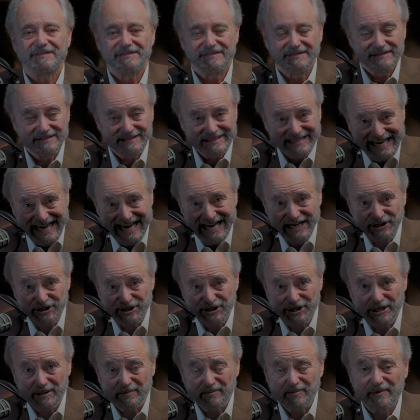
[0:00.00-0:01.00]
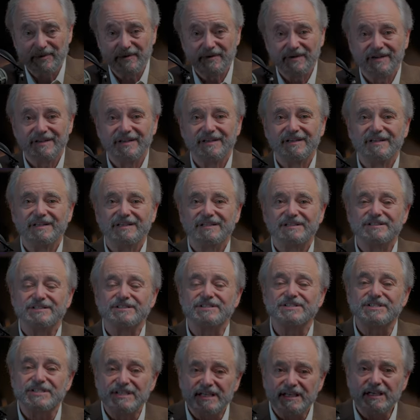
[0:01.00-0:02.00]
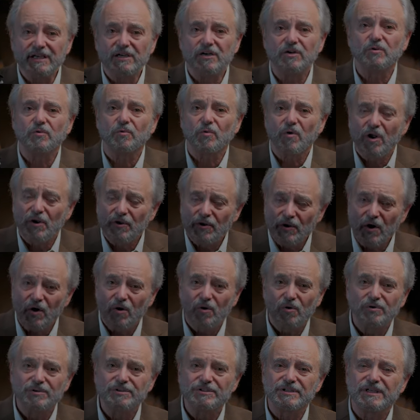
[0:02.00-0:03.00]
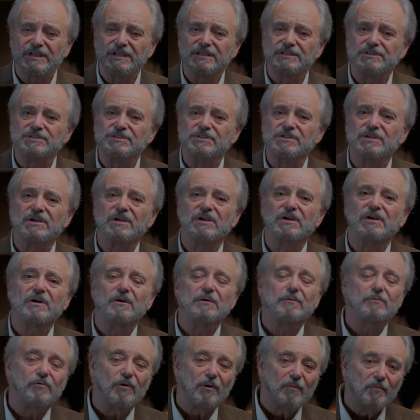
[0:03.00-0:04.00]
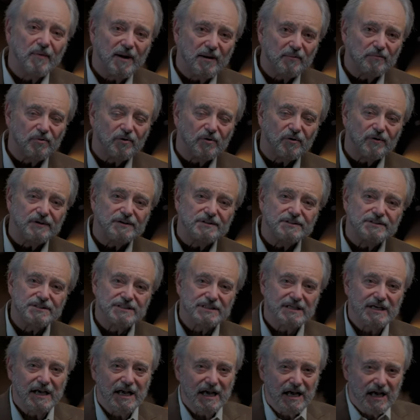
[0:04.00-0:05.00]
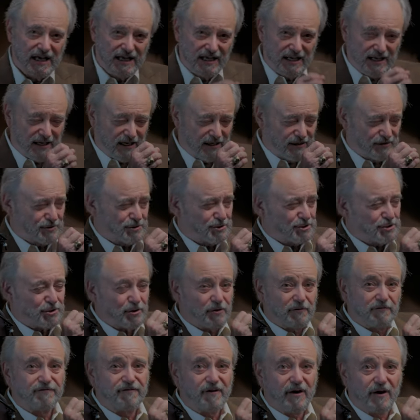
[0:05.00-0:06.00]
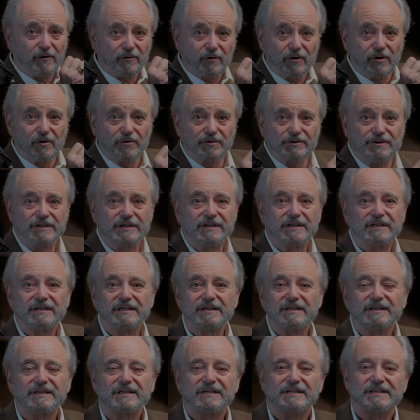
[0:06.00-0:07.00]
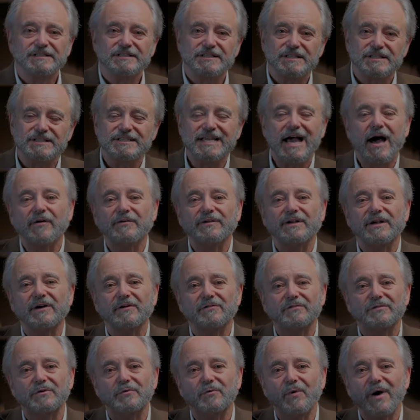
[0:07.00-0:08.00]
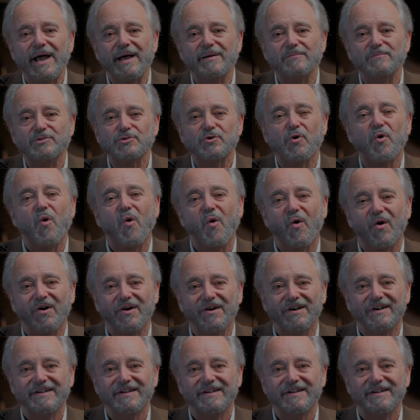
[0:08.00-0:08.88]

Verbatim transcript: is kingship, Zichronot is remembrance, and shofarot is the sounding of the ram's horn.